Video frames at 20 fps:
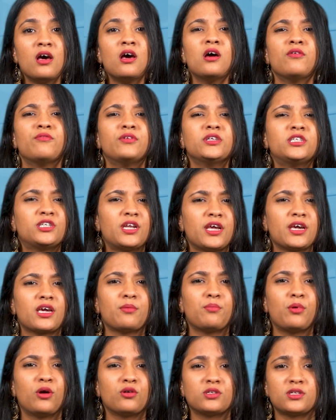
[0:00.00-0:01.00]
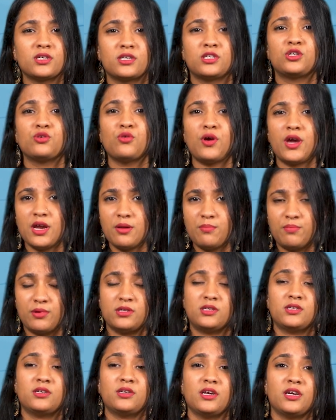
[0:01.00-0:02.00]
which take about
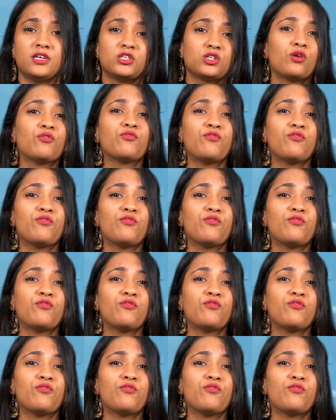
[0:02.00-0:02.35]
6-8% of